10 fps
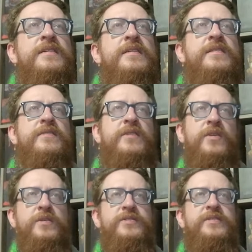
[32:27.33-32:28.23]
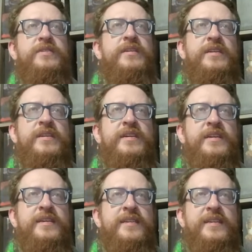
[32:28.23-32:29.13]
Of course,
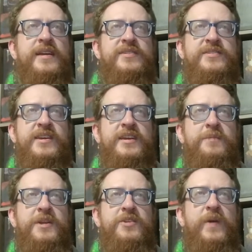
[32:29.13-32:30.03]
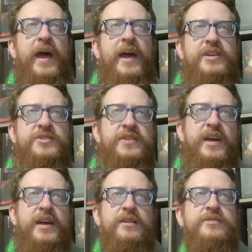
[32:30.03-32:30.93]
that's taking me to actual
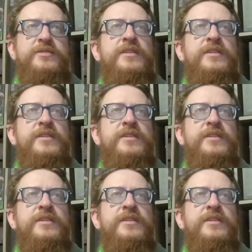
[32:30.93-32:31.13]
daggers.